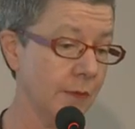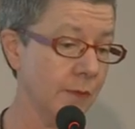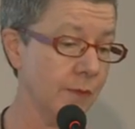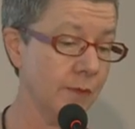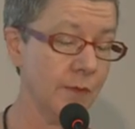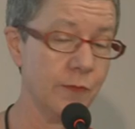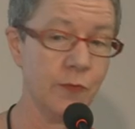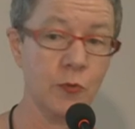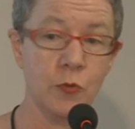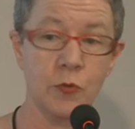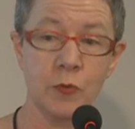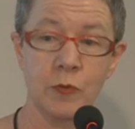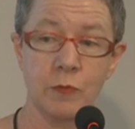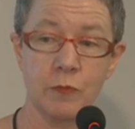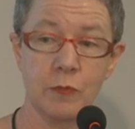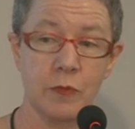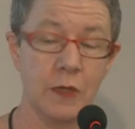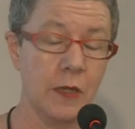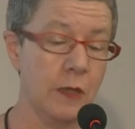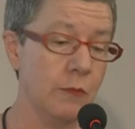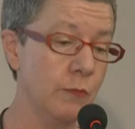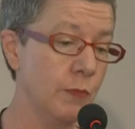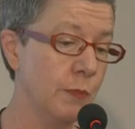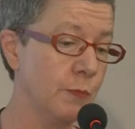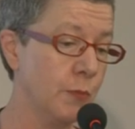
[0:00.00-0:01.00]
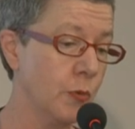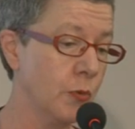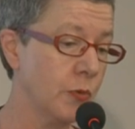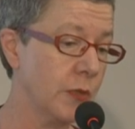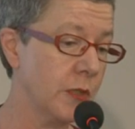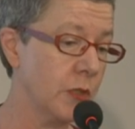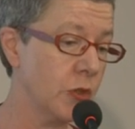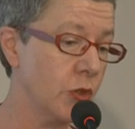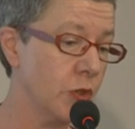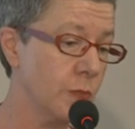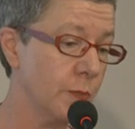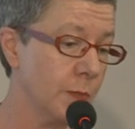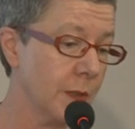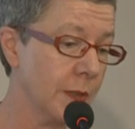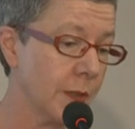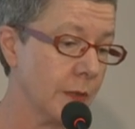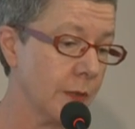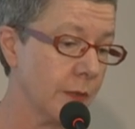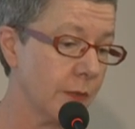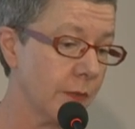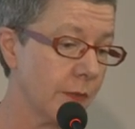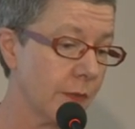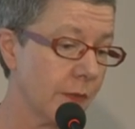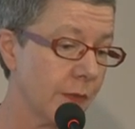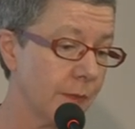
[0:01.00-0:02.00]
for reporting
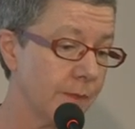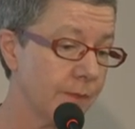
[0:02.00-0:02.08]
duplicates.